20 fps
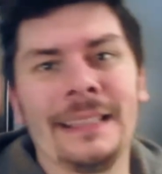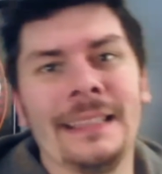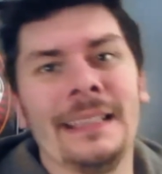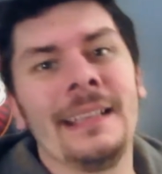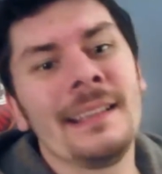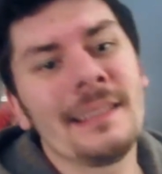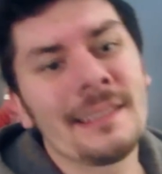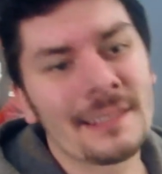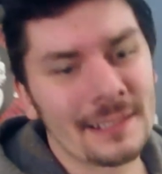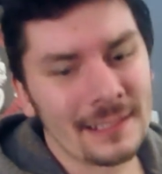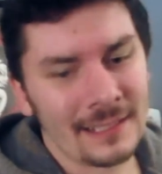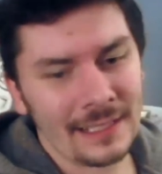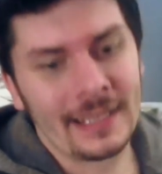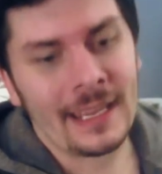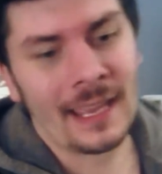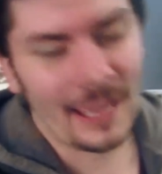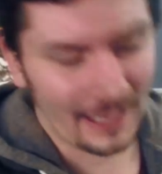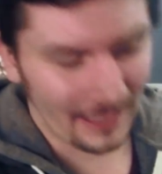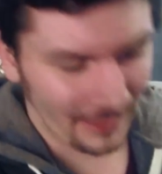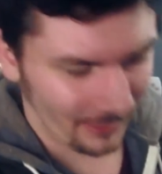easily
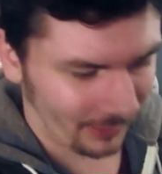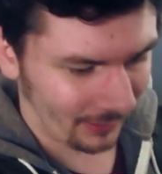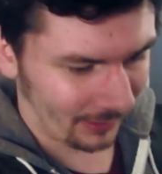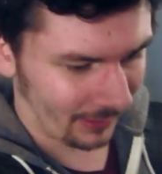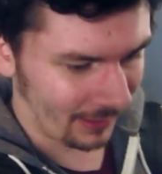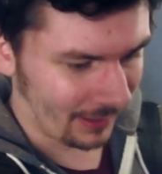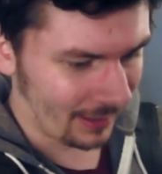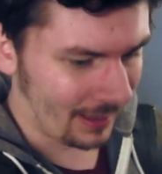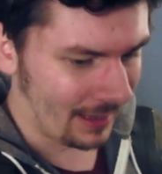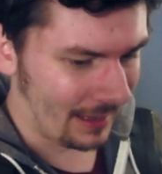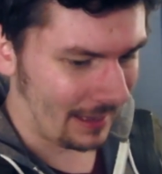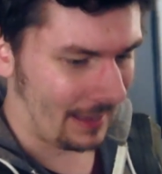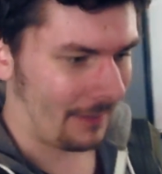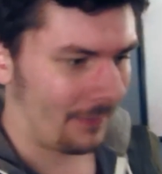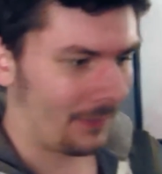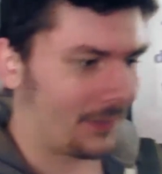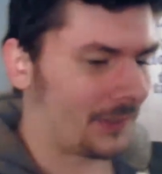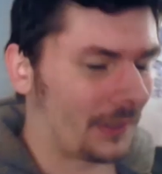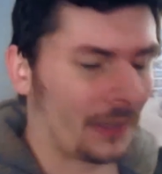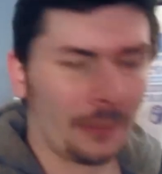handle
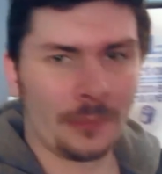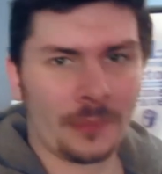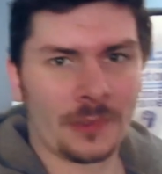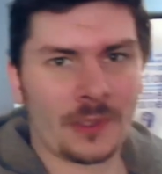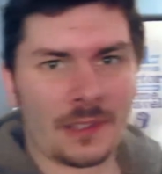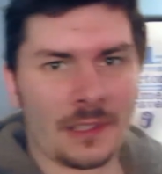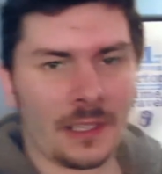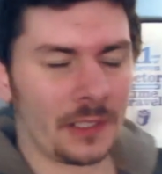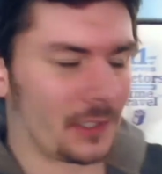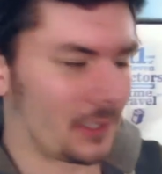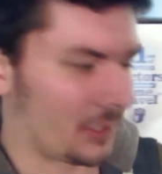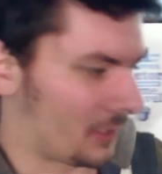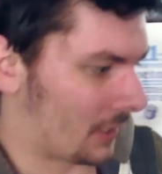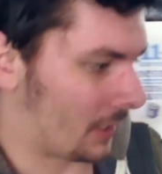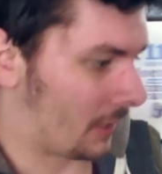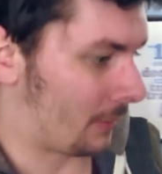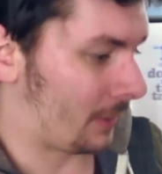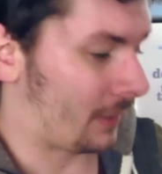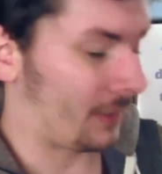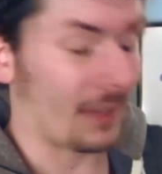some sludge
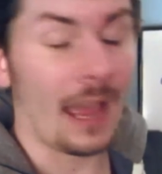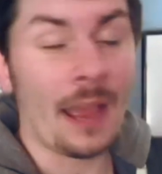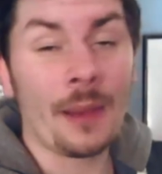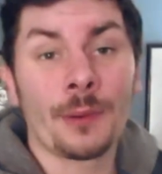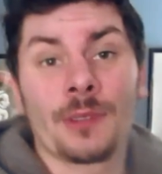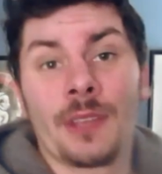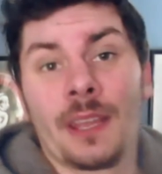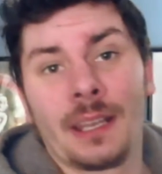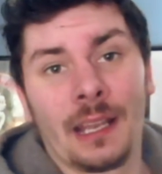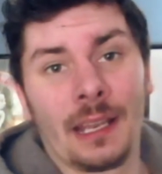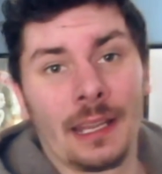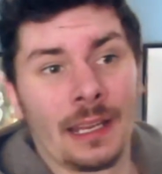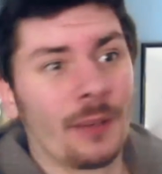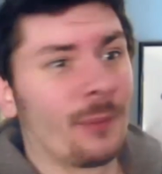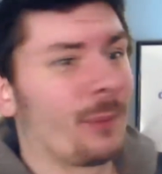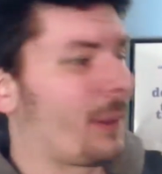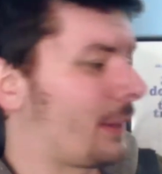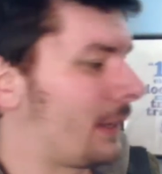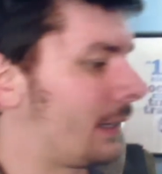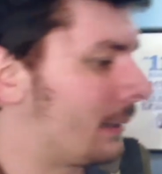snow, because I was handling it
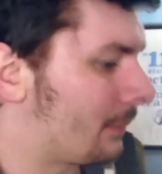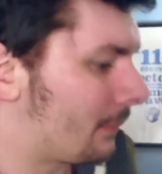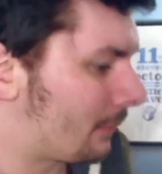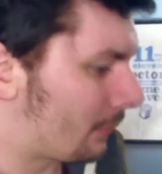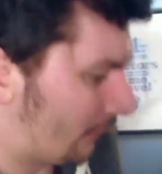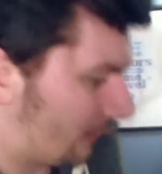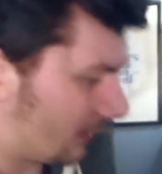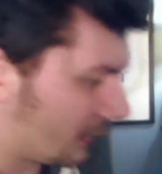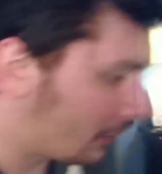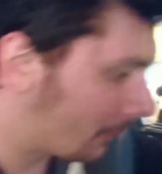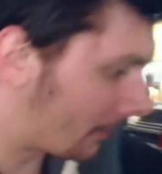without any real